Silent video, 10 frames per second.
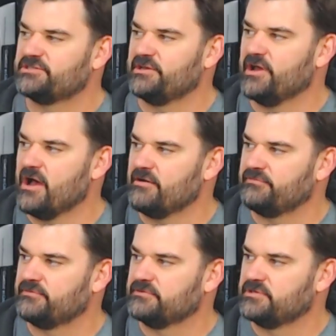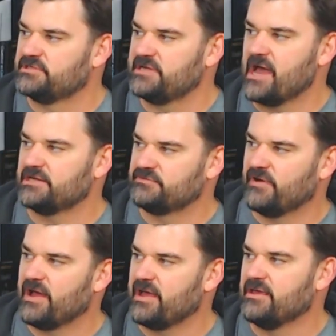enough to
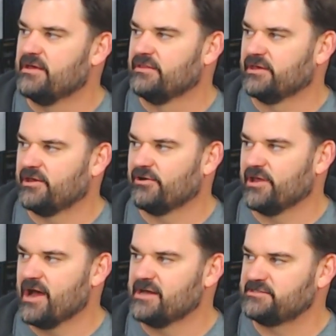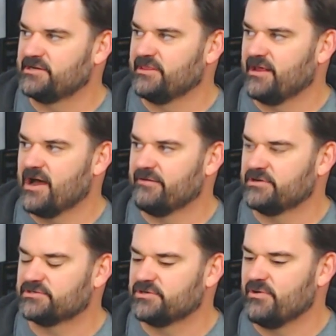satisfy the curiosity that
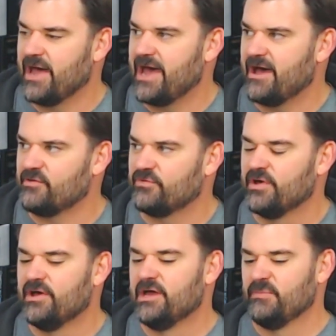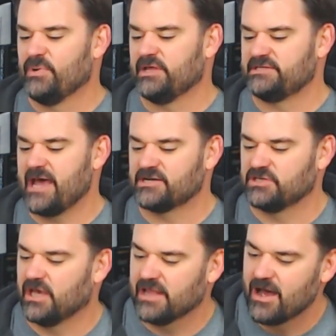obviously you have, but it's
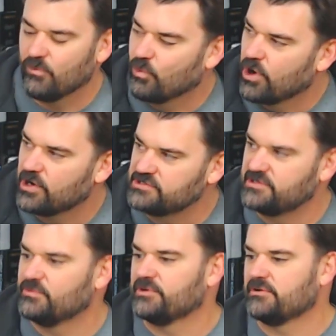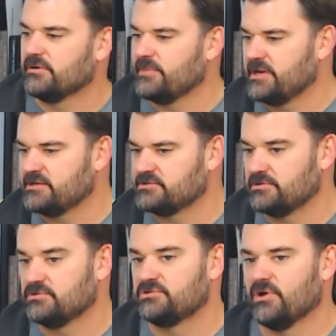actually a lot worse than what they're admitting
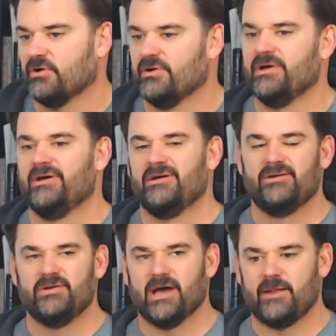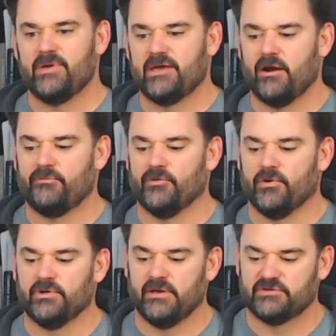to. So you got to be
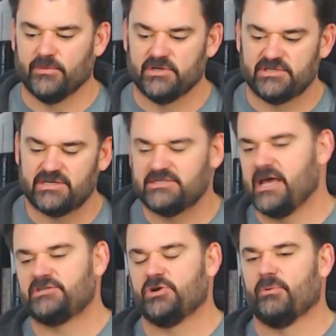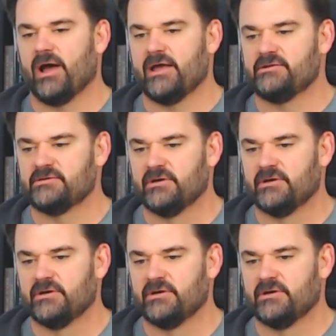careful. If someone says, yes, you're right,